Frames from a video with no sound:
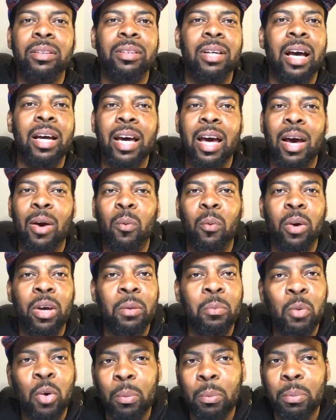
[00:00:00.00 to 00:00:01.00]
got way
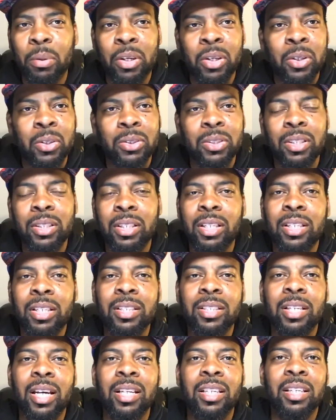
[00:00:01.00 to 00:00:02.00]
more bills than
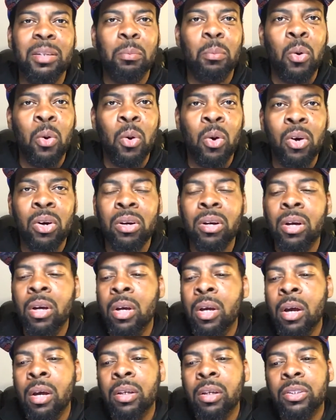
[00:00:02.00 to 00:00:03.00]
this. I need more."
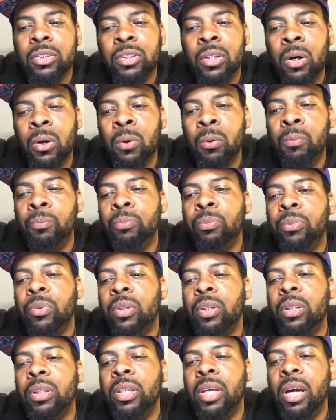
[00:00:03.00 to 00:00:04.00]
So
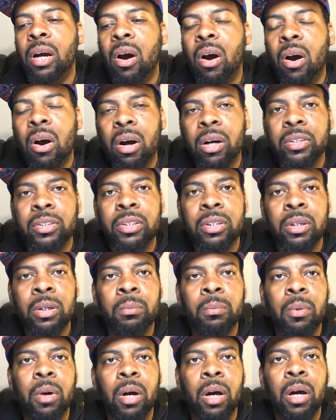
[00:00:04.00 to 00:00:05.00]
there are
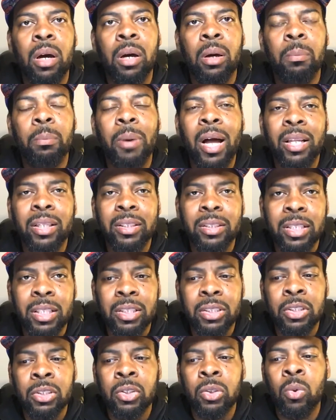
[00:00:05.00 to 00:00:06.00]
some
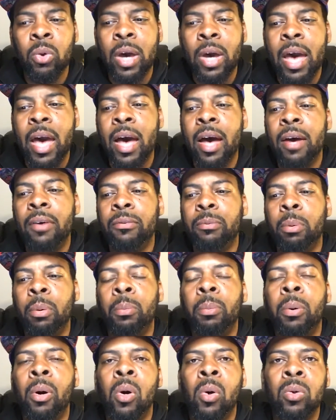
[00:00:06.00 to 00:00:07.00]
politicians who have
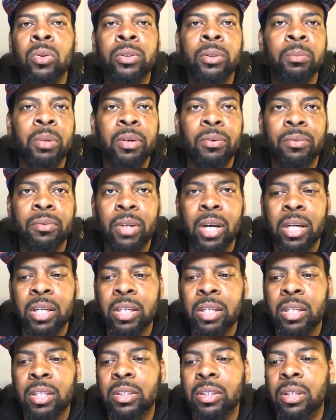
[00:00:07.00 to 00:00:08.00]
proposed some different
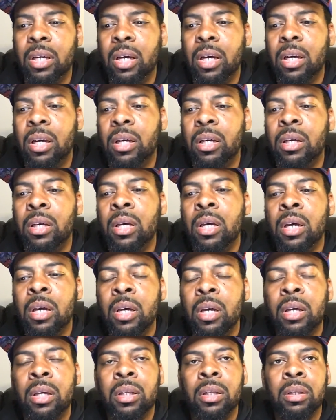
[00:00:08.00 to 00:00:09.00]
ideas.
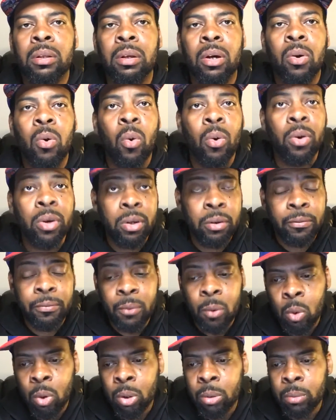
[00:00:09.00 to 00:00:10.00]
According to
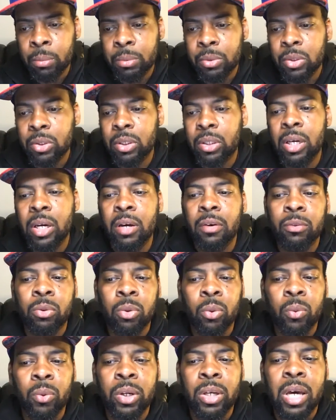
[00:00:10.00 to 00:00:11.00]
Forbes, there are
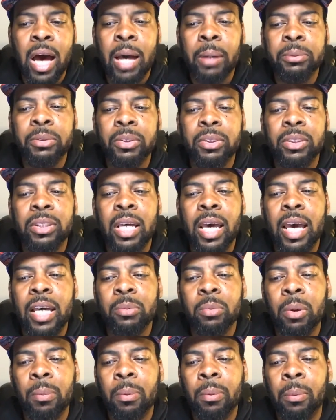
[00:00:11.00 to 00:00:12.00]
3 options that has
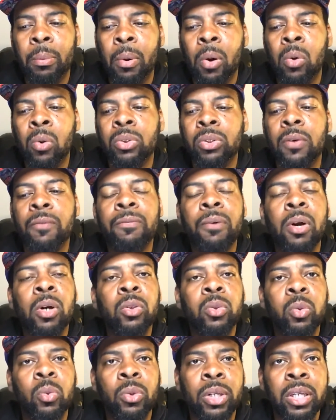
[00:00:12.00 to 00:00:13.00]
been proposed. The
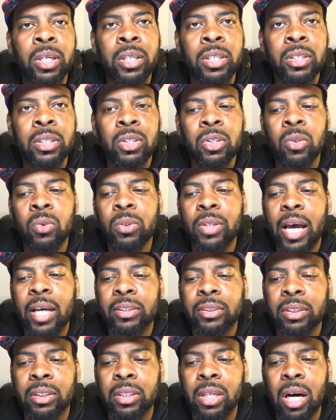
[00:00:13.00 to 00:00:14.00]
first one is
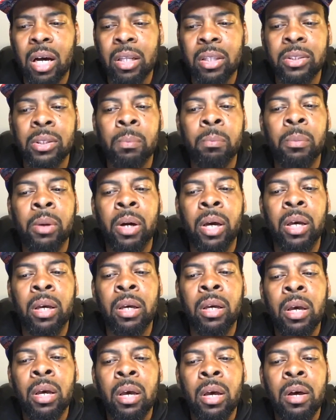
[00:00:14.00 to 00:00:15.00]
$2,000 a month
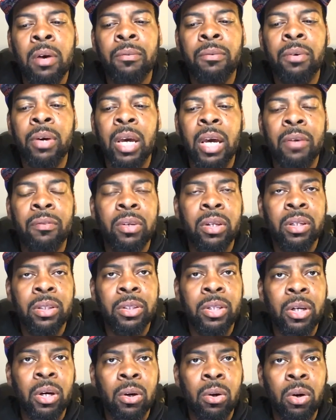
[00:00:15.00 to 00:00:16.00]
for every
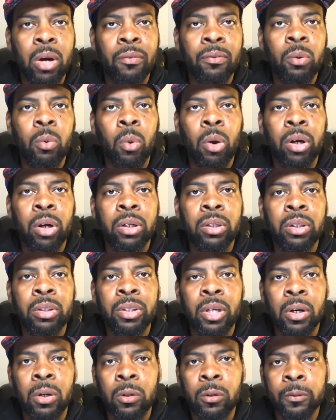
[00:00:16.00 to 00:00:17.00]
adult, every working
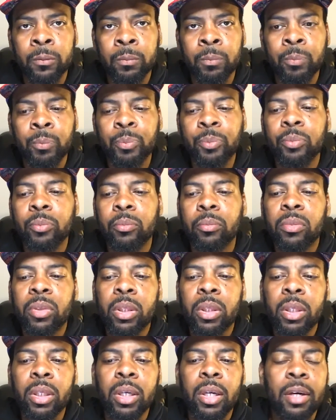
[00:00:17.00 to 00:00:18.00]
adult,
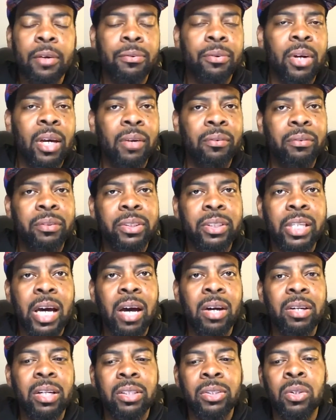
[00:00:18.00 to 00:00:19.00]
and for every
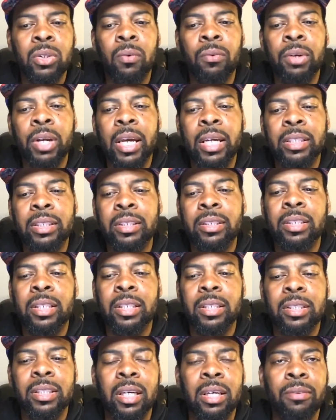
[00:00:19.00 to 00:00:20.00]
child that's over the age of
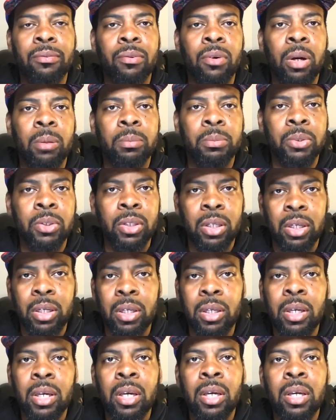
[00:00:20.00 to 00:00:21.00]
16 for up to a year.
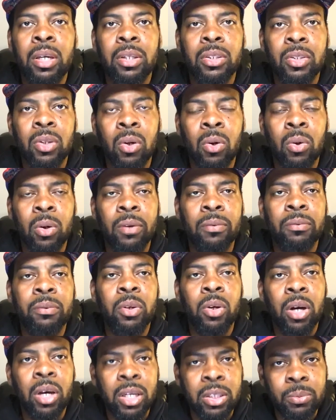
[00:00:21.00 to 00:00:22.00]
So if
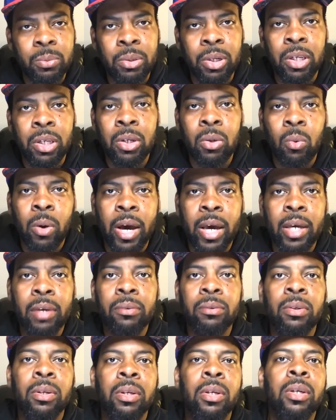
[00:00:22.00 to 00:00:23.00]
you're a husband and a wife,
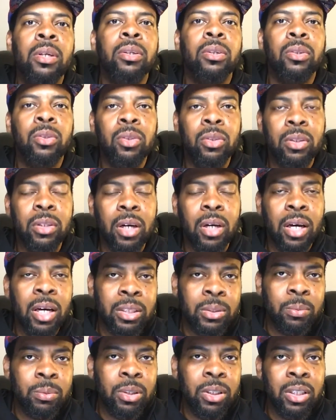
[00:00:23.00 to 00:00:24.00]
the
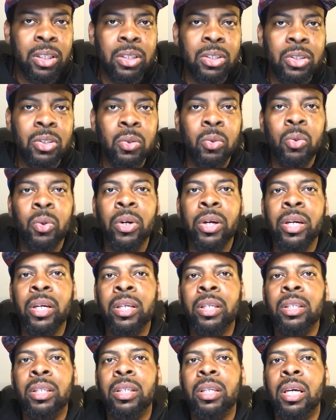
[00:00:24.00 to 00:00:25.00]
husband will get
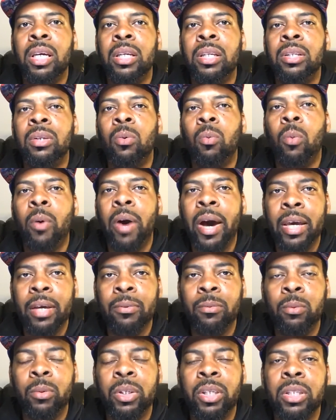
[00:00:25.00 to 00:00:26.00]
$2,000 and the
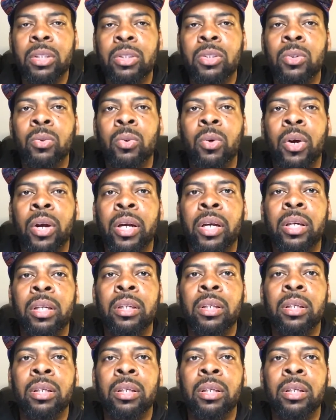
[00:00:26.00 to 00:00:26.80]
wife will get $2,000